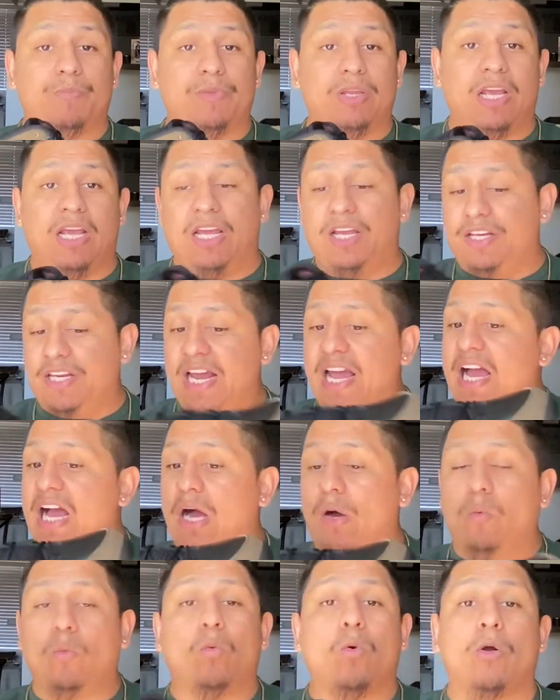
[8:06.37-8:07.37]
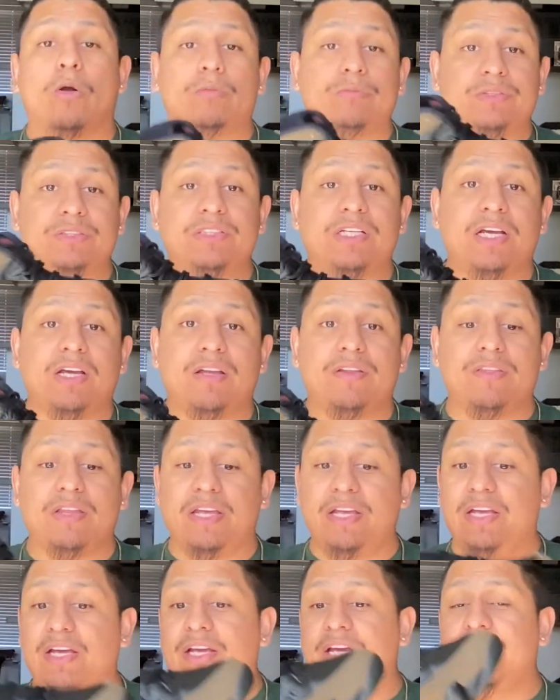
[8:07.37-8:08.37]
And yeah, I wore them to death
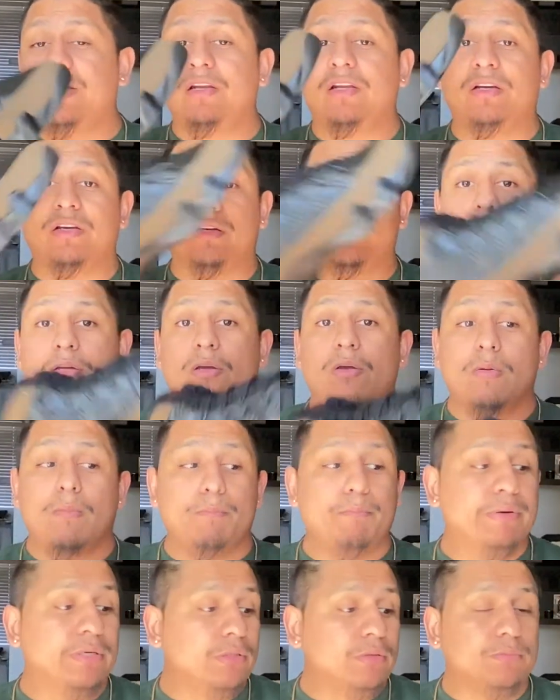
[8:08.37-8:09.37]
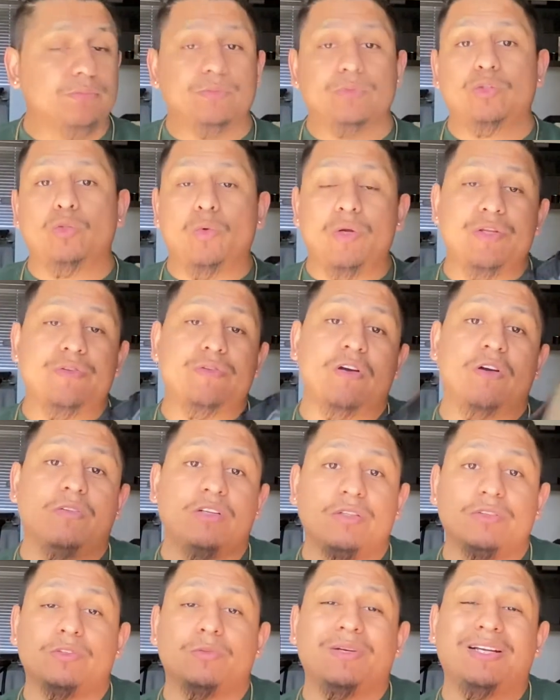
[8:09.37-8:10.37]
and look, boom, 2012
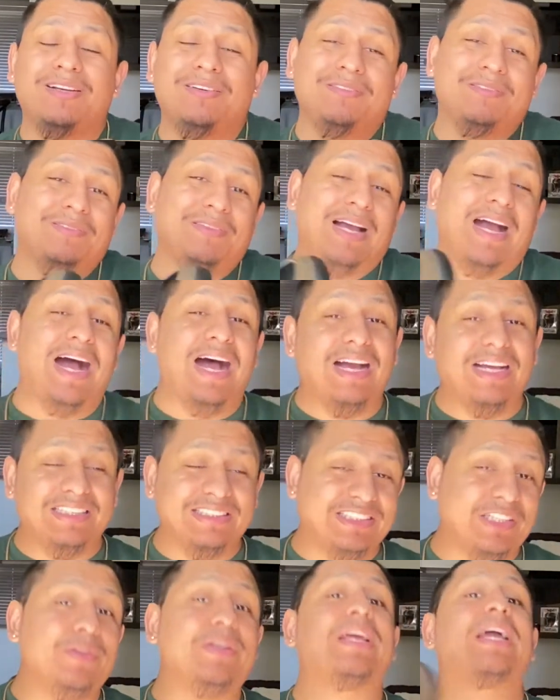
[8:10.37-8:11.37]
comes around, I still didn't